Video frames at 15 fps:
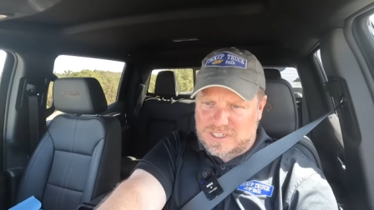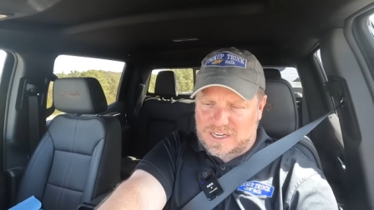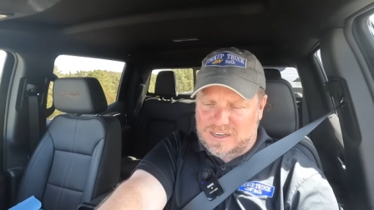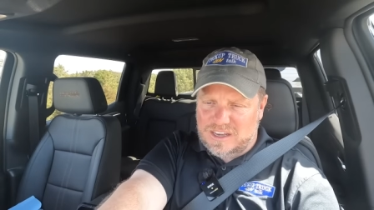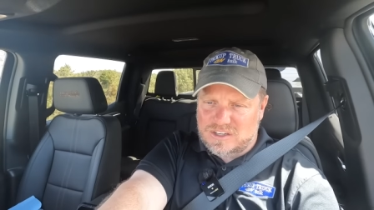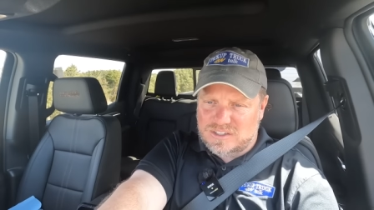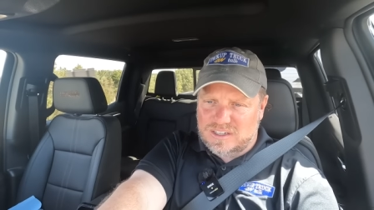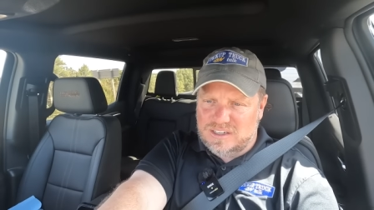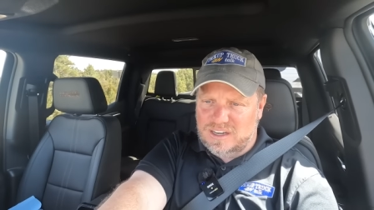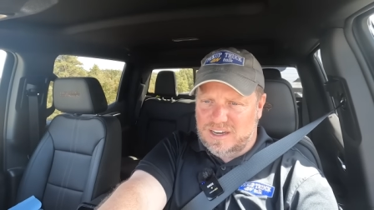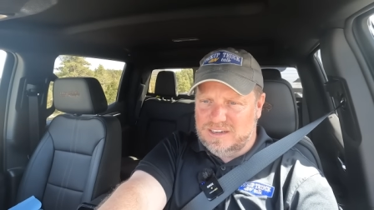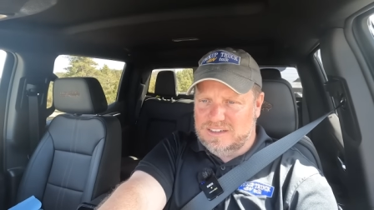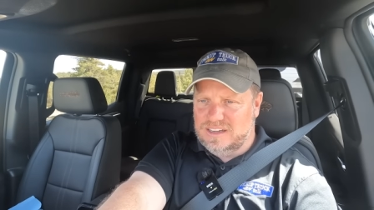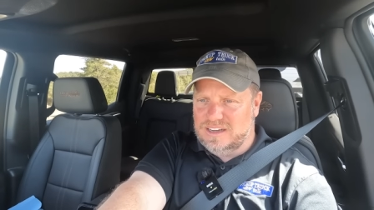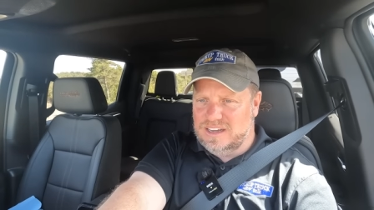kind of engine.
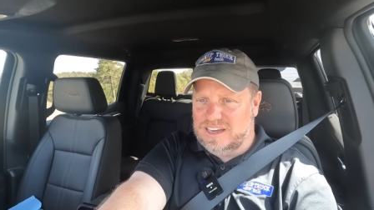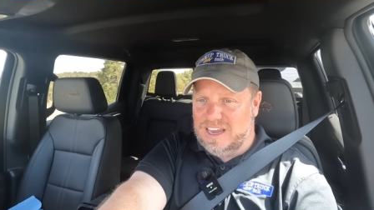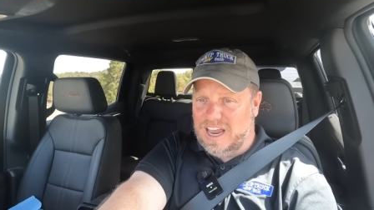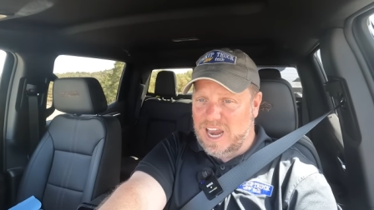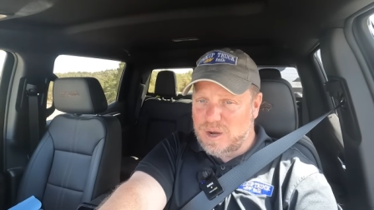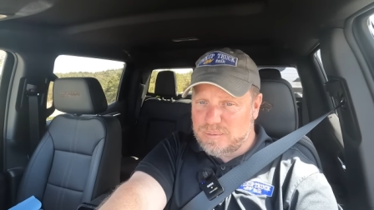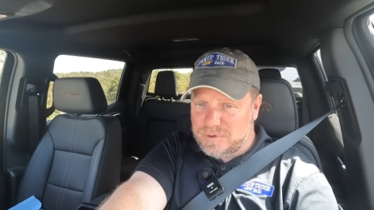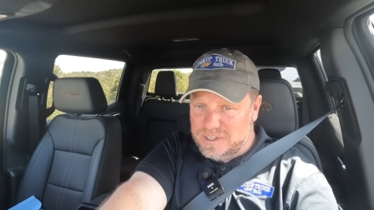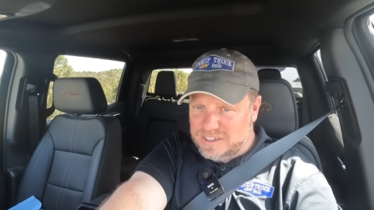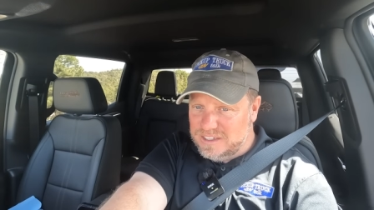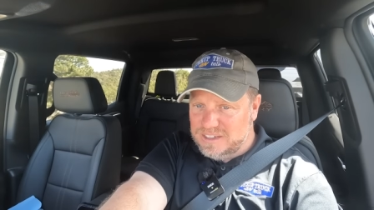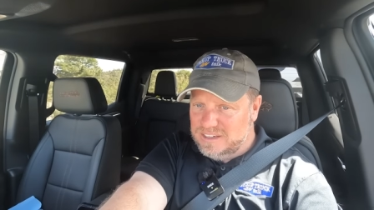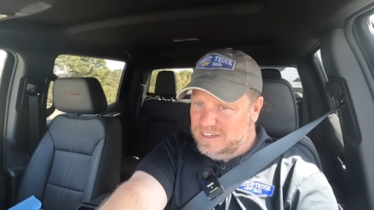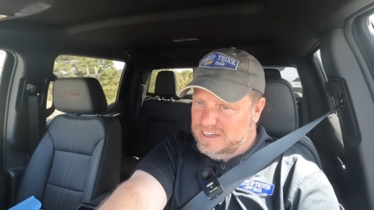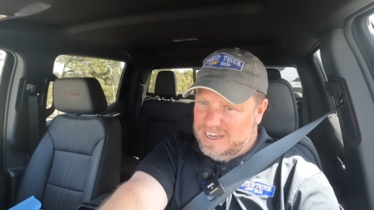I did a hybrid,
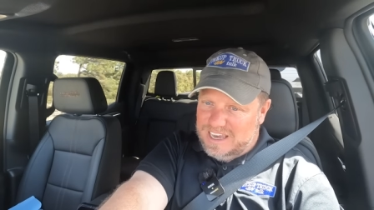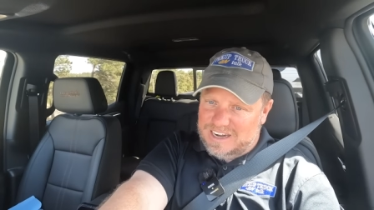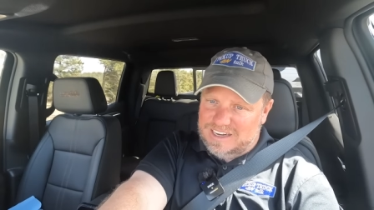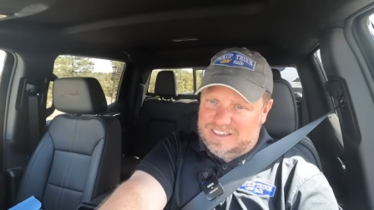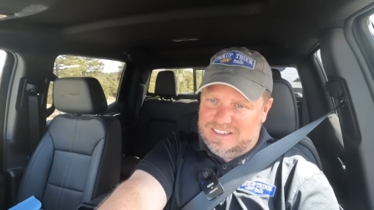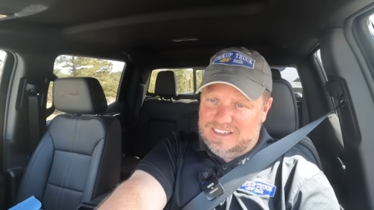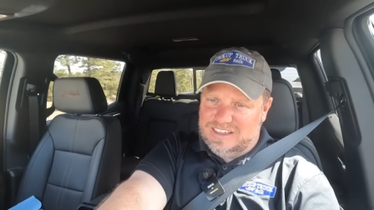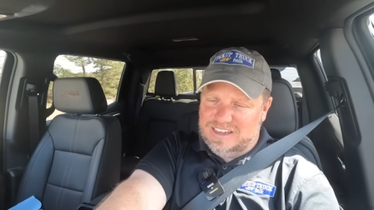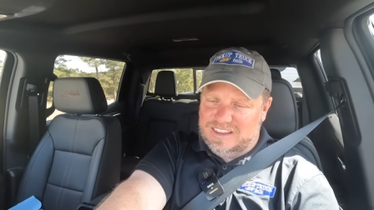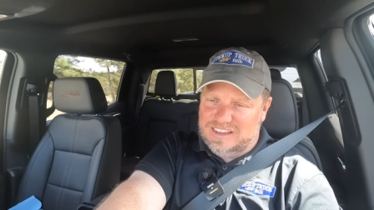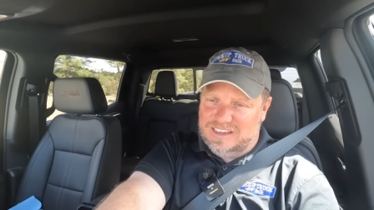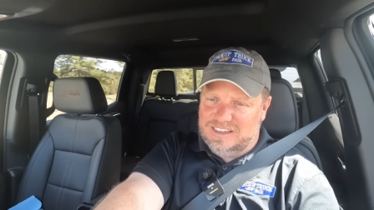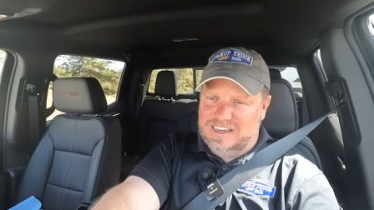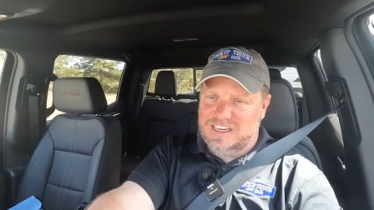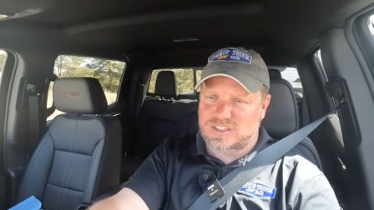and I did
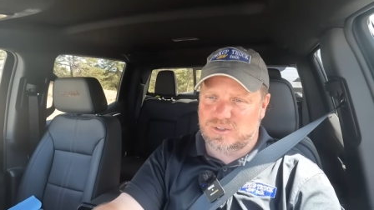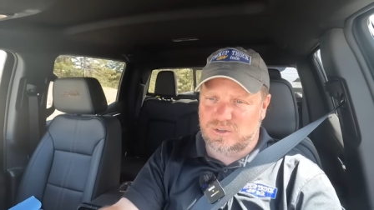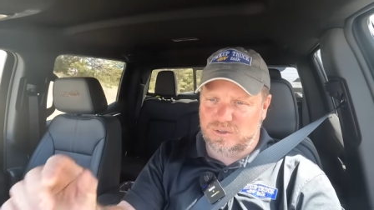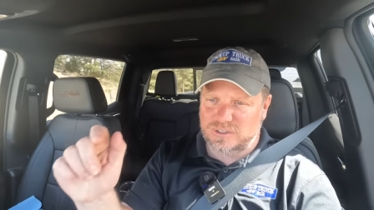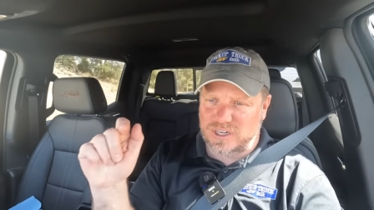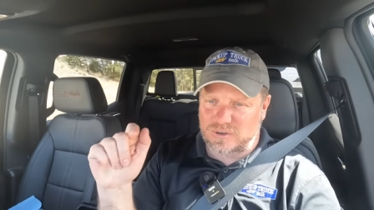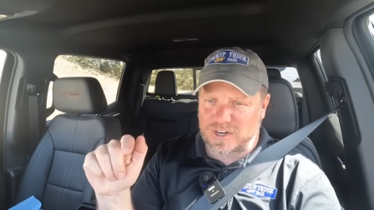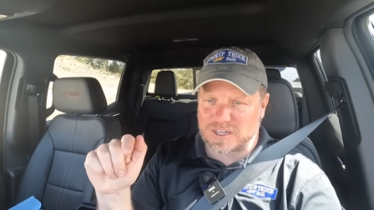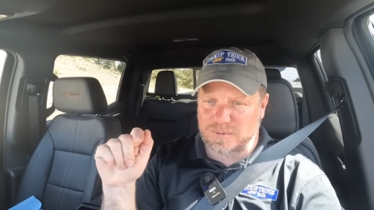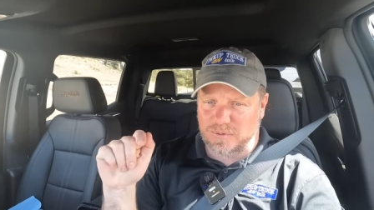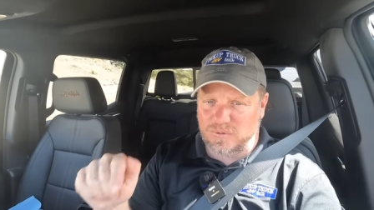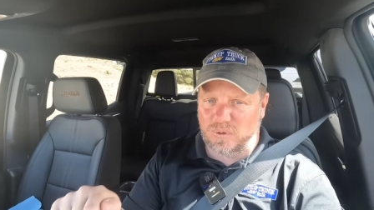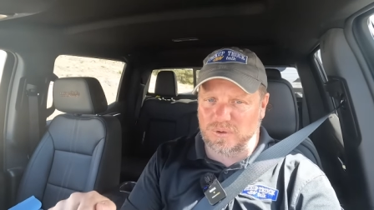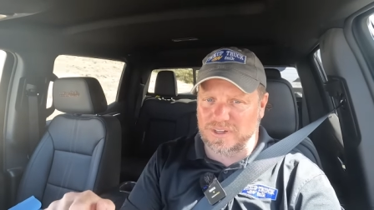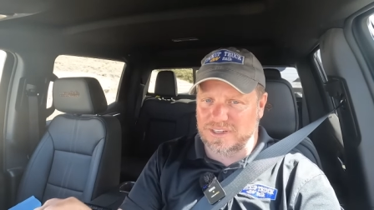the diesel generation
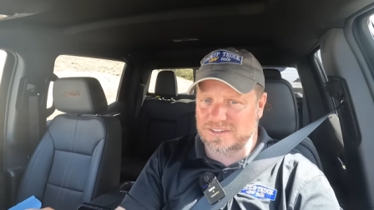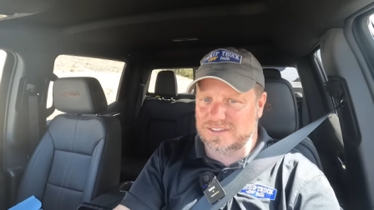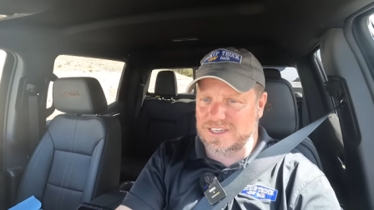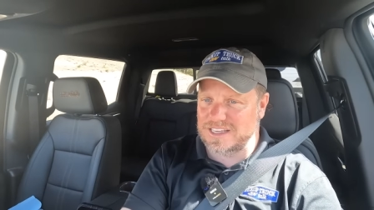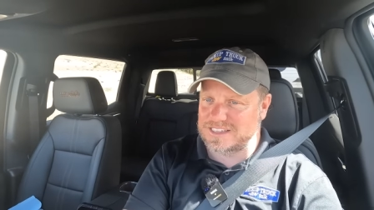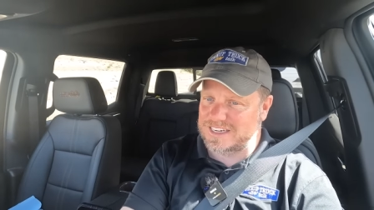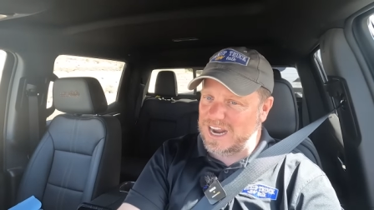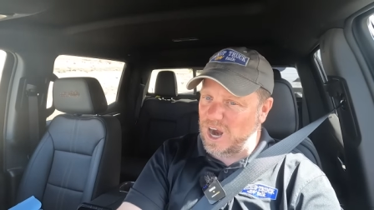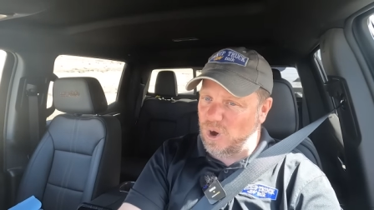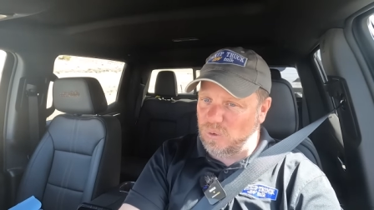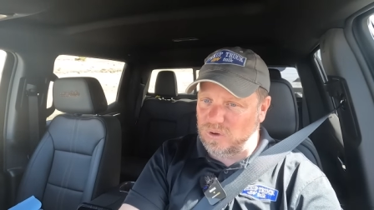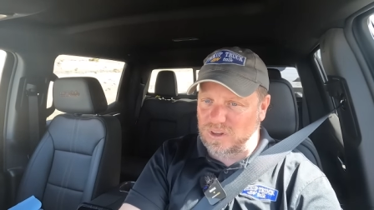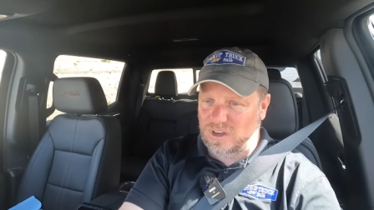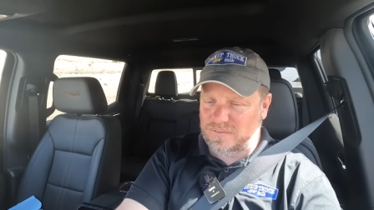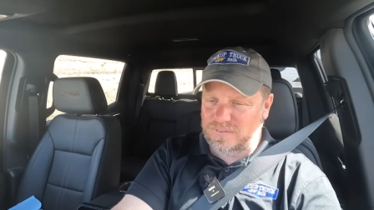before this. It's an
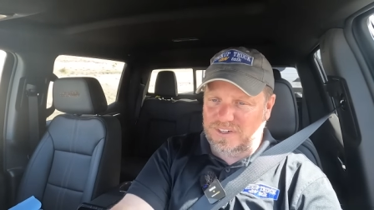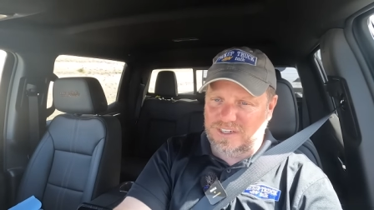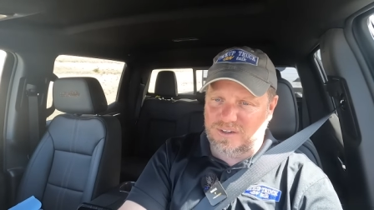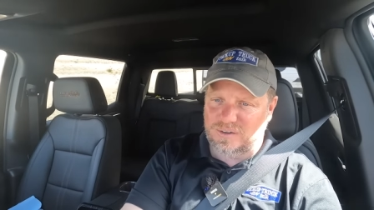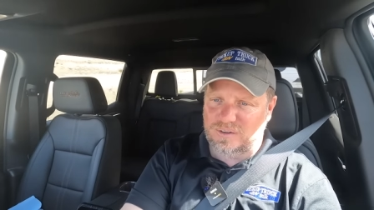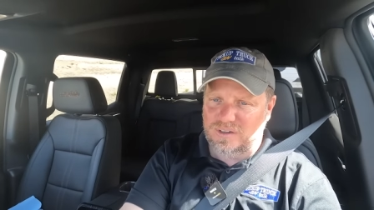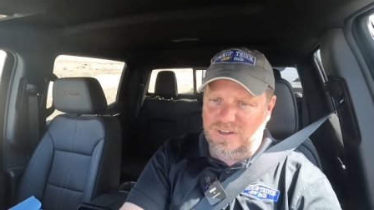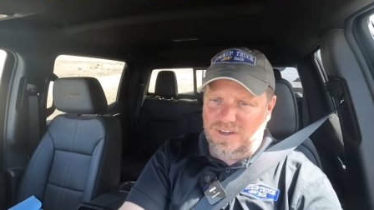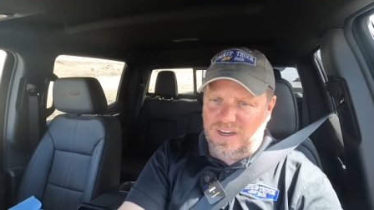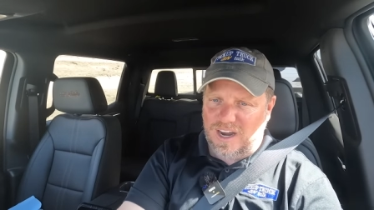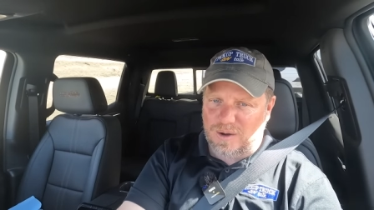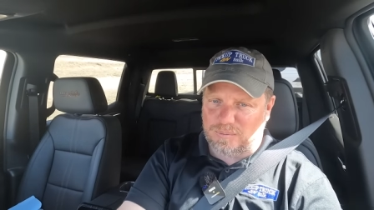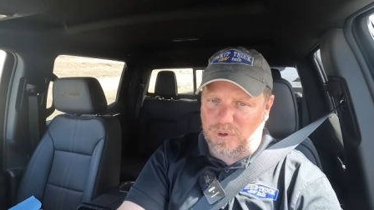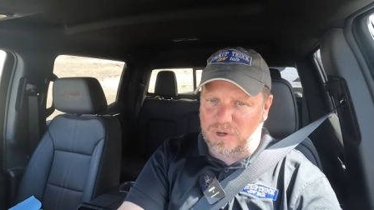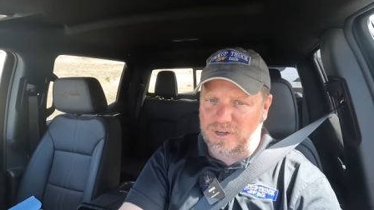hour long video.
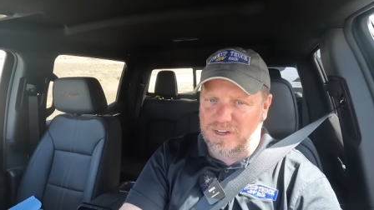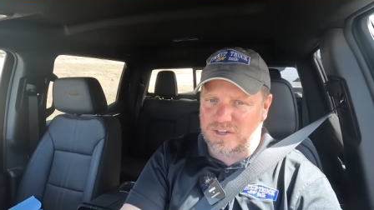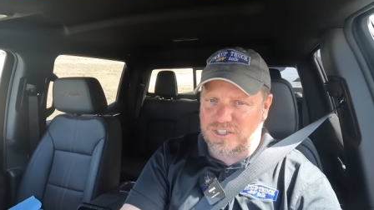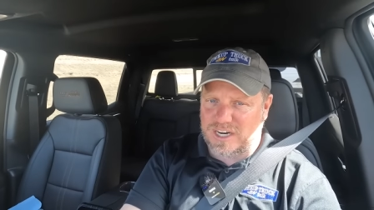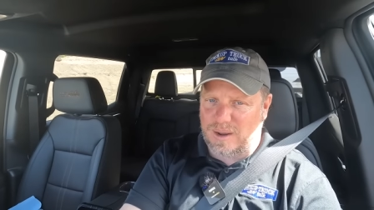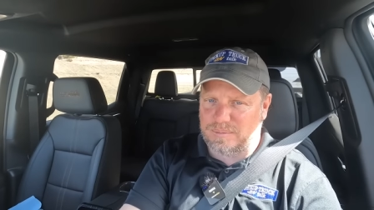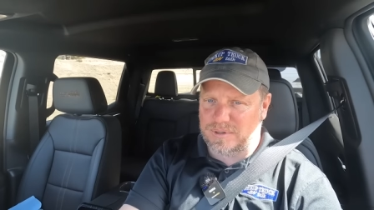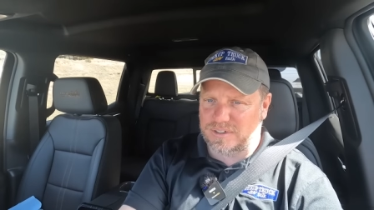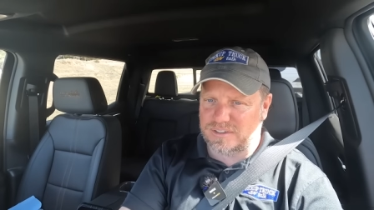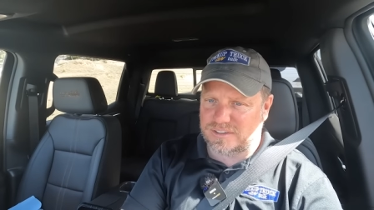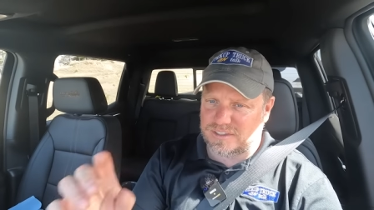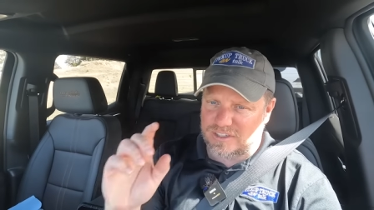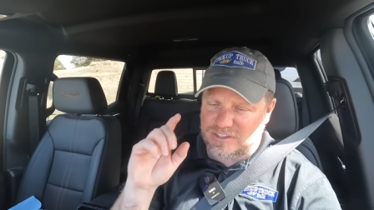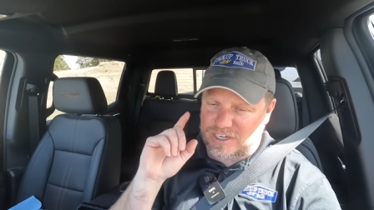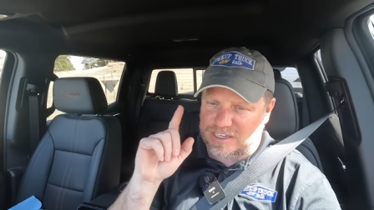I broke it into
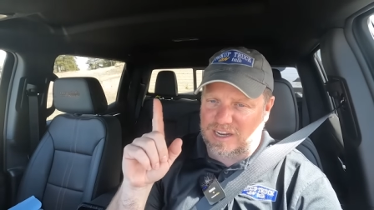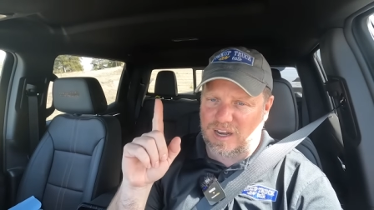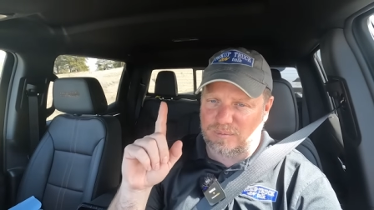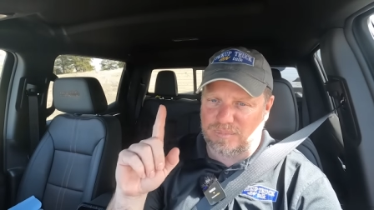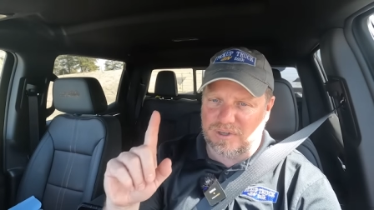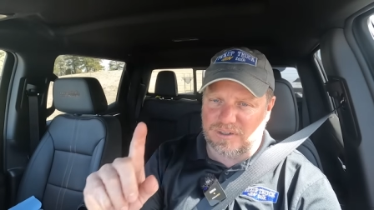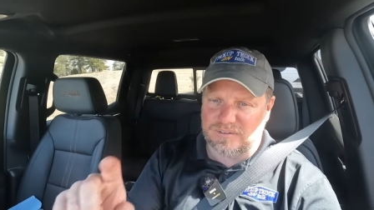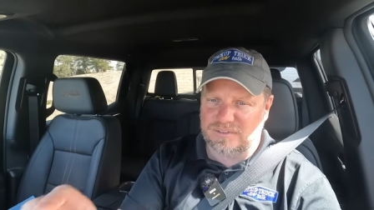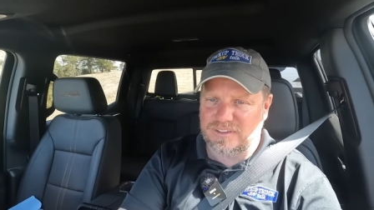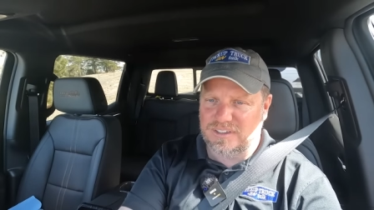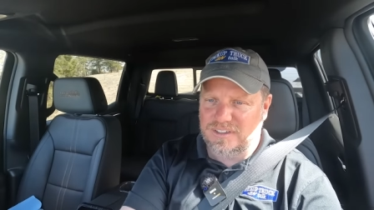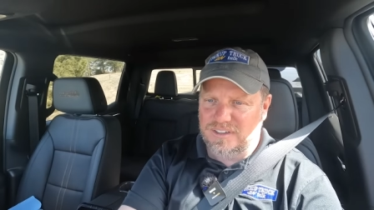chapters. Check it out above.